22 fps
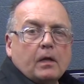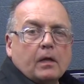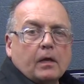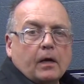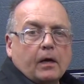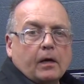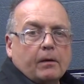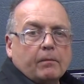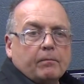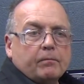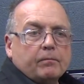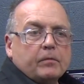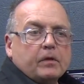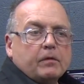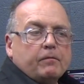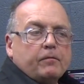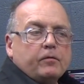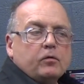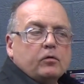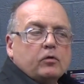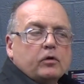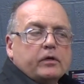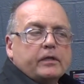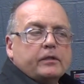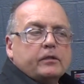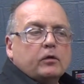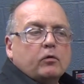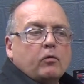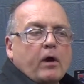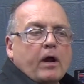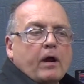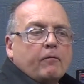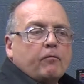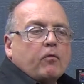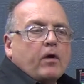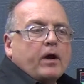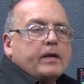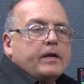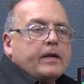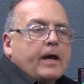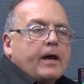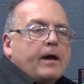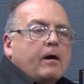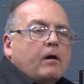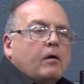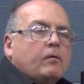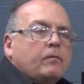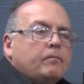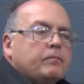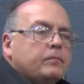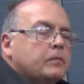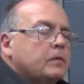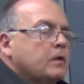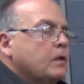If you look at the graph right now,